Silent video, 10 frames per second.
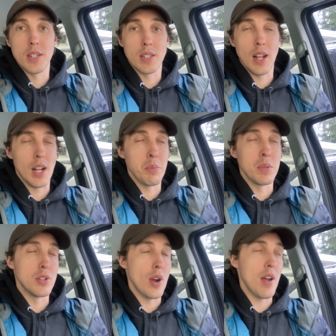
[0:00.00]
It's not going to
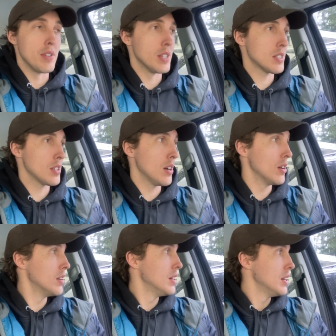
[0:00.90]
be driving it.
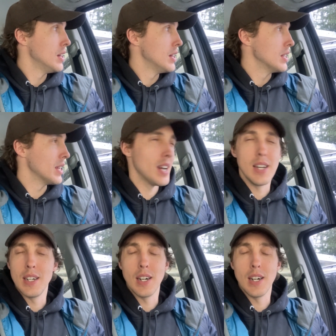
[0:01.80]
So yeah,